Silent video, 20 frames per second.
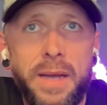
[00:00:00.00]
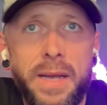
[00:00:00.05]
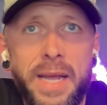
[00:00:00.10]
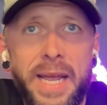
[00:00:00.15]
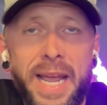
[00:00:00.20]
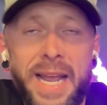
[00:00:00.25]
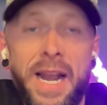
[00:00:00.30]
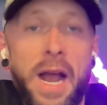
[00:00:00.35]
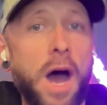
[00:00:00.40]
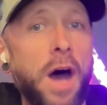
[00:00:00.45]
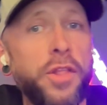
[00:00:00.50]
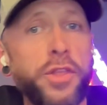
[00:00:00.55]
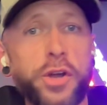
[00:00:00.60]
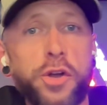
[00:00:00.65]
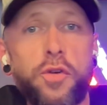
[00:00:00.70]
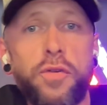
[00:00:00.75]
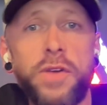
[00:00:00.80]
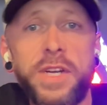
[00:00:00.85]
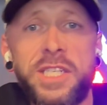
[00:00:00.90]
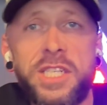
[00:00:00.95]
And other
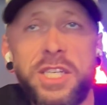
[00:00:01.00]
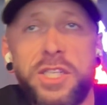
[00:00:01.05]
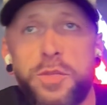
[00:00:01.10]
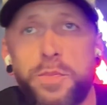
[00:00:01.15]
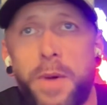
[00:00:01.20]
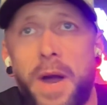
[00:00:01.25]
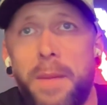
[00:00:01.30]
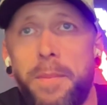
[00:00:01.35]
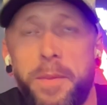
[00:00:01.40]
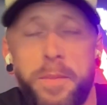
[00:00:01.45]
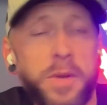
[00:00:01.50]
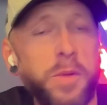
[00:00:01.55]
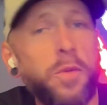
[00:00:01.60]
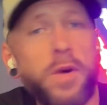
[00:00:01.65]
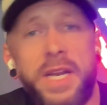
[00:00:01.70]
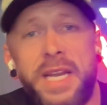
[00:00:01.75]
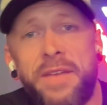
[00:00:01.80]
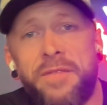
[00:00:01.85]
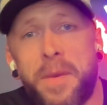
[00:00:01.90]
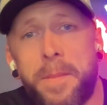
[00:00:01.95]
Christians probably
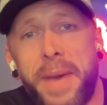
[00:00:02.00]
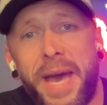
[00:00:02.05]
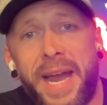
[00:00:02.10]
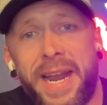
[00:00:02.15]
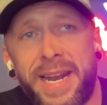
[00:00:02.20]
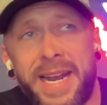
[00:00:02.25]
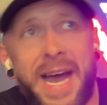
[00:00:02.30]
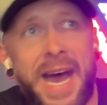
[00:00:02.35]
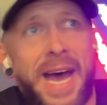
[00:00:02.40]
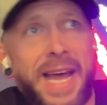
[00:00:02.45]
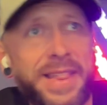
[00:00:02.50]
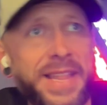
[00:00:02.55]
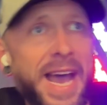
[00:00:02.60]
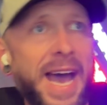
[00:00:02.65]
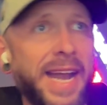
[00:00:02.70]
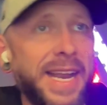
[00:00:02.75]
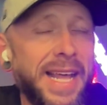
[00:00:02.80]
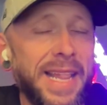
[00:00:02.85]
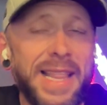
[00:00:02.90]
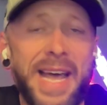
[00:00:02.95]
wouldn't even bat an eye at
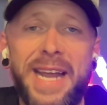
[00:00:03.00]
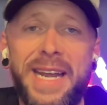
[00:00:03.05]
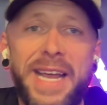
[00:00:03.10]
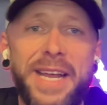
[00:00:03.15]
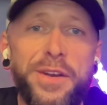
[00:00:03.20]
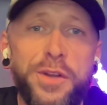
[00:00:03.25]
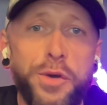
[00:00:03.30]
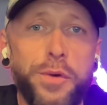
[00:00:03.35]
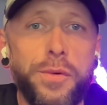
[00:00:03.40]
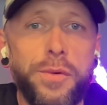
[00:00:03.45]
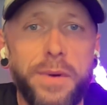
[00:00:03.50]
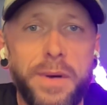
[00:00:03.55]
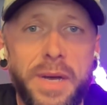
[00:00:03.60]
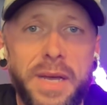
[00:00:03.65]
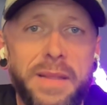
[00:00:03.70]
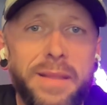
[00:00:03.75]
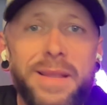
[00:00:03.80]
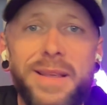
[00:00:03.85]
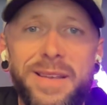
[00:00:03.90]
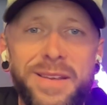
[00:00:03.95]
that like they do.
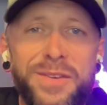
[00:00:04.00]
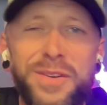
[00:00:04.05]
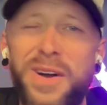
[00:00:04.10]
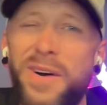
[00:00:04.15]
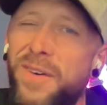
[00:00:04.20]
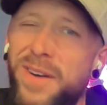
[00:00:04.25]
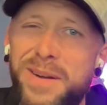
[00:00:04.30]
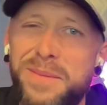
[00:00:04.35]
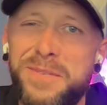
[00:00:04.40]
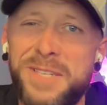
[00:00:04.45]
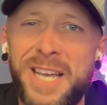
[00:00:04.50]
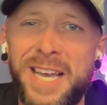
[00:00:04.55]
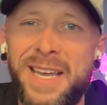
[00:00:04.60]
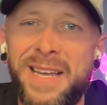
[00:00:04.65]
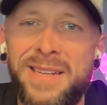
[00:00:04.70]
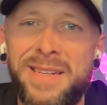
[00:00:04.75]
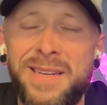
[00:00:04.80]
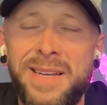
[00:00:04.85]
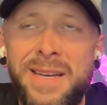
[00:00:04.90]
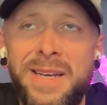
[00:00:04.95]
You know what I'm
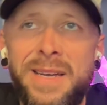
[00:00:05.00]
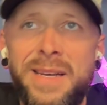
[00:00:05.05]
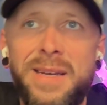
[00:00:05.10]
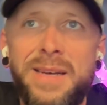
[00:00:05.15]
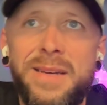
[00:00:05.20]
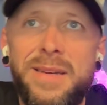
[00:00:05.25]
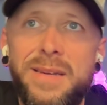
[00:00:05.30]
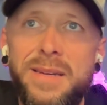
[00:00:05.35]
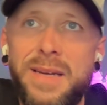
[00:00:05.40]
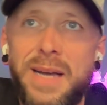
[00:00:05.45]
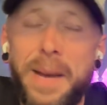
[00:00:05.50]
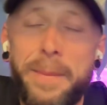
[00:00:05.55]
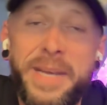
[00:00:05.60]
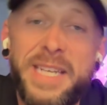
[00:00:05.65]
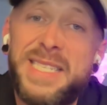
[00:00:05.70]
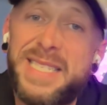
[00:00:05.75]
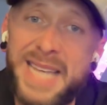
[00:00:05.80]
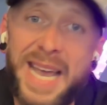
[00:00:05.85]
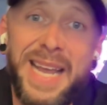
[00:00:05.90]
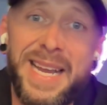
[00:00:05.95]
saying? I mean,
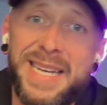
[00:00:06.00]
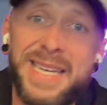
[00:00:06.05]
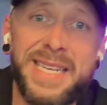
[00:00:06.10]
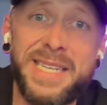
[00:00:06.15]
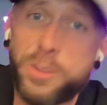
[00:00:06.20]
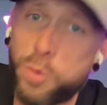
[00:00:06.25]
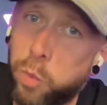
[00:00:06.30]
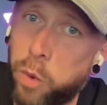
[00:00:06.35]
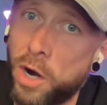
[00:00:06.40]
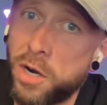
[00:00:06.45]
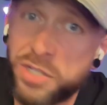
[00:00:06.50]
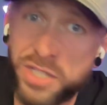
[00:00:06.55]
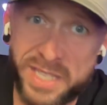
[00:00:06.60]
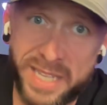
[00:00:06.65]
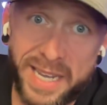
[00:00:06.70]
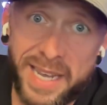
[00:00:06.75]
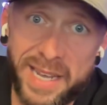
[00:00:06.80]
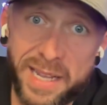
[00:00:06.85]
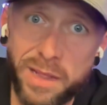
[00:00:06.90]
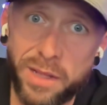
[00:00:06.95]
Satan is worse than
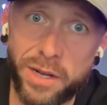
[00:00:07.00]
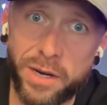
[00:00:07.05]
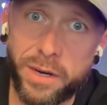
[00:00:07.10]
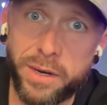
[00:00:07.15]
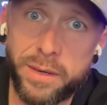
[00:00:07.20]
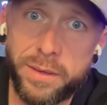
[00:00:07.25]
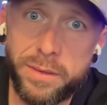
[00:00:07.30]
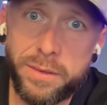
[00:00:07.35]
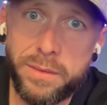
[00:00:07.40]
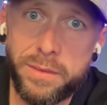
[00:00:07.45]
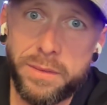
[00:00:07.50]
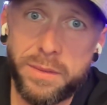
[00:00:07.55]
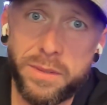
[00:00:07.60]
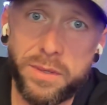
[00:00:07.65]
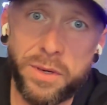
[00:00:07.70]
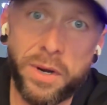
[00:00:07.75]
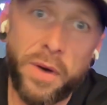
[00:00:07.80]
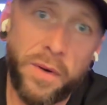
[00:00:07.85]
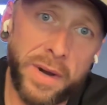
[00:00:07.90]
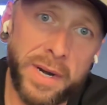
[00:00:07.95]
Hitler. You
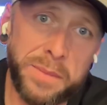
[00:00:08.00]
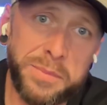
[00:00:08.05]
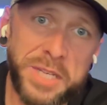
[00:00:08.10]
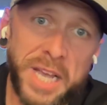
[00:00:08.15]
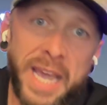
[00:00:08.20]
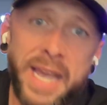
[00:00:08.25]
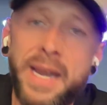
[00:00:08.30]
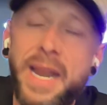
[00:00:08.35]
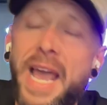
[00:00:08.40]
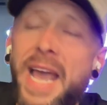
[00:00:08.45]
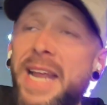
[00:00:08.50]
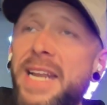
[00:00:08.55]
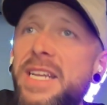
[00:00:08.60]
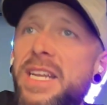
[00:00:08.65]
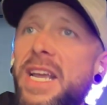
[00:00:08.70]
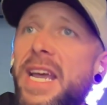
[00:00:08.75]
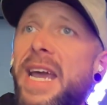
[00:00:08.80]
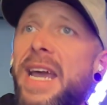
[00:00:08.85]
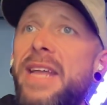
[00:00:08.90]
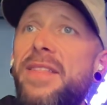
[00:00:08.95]
know what I'm saying?
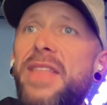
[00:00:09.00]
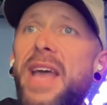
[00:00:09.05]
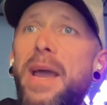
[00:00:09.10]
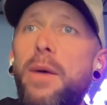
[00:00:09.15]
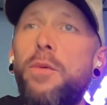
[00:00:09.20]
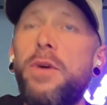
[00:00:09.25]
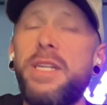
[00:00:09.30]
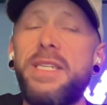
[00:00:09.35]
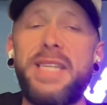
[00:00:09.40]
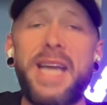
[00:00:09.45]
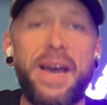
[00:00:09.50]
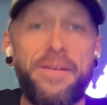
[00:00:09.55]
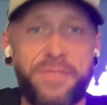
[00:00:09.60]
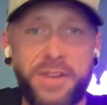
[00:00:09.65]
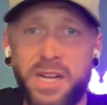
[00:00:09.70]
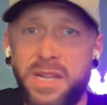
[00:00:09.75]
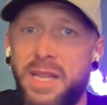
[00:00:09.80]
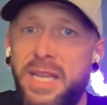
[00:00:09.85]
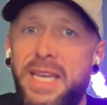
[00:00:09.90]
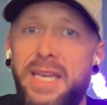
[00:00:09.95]
And they would
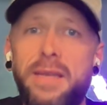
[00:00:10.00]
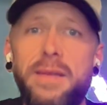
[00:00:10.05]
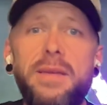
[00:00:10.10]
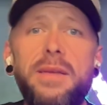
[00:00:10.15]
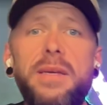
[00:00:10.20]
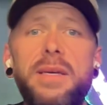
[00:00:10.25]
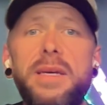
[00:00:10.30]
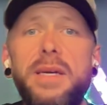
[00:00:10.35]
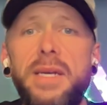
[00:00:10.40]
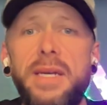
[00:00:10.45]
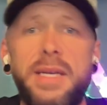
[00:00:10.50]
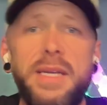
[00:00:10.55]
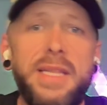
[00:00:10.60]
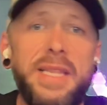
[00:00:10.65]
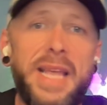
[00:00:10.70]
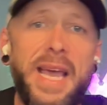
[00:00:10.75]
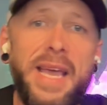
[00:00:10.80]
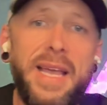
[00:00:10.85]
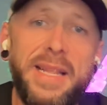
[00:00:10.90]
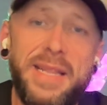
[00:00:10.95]
definitely,
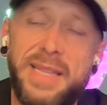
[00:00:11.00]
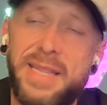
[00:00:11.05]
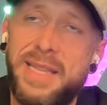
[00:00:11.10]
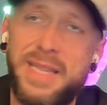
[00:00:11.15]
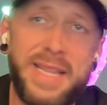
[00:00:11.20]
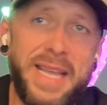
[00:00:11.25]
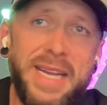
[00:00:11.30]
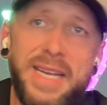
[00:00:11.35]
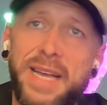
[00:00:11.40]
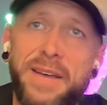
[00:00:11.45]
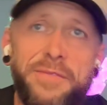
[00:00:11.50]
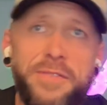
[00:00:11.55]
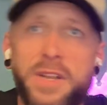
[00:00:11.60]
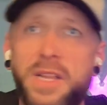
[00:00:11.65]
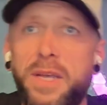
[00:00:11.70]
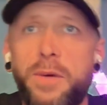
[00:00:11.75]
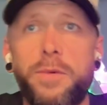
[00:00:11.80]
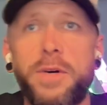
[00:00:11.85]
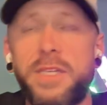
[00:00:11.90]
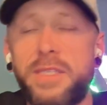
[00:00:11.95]
they
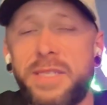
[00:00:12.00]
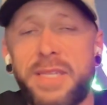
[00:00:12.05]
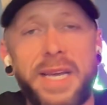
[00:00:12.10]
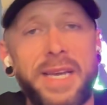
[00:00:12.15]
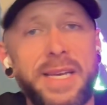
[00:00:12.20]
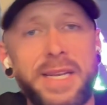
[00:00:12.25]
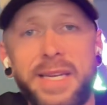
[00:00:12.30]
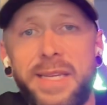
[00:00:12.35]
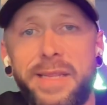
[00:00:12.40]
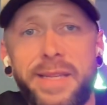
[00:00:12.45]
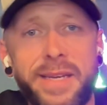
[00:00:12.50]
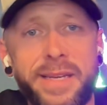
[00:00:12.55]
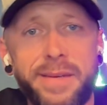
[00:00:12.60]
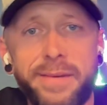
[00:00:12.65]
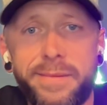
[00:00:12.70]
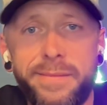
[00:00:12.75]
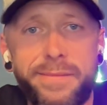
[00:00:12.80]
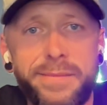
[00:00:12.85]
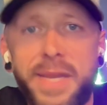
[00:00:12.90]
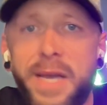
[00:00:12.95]
definitely wouldn't say anything.
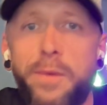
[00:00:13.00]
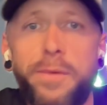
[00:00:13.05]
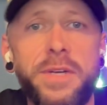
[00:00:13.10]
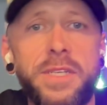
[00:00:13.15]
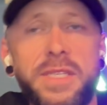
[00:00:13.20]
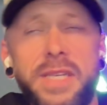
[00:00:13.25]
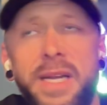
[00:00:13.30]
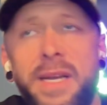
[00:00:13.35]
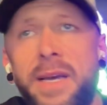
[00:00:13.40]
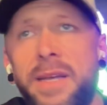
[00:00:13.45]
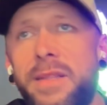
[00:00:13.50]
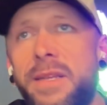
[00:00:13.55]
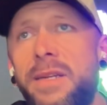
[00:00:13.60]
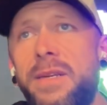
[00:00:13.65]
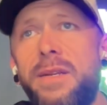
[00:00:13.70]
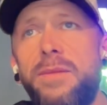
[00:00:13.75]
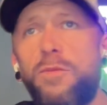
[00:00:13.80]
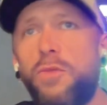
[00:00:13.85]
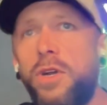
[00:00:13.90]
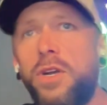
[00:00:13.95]
They wouldn't say nothing.
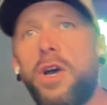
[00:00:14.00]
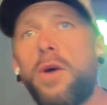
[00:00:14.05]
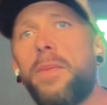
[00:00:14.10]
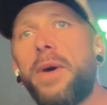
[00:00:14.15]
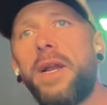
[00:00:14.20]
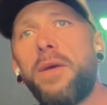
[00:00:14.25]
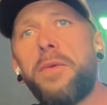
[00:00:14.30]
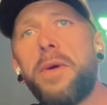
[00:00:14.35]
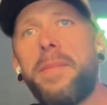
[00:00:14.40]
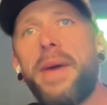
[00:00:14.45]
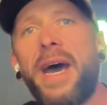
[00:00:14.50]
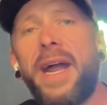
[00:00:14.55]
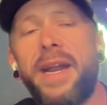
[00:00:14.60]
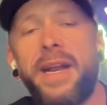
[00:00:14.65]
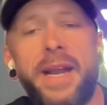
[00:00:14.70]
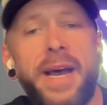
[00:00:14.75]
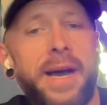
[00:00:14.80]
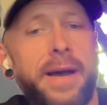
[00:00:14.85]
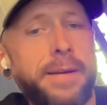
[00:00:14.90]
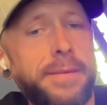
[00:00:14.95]
Nobody would bat an
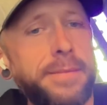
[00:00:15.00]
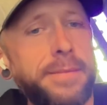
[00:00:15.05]
eye.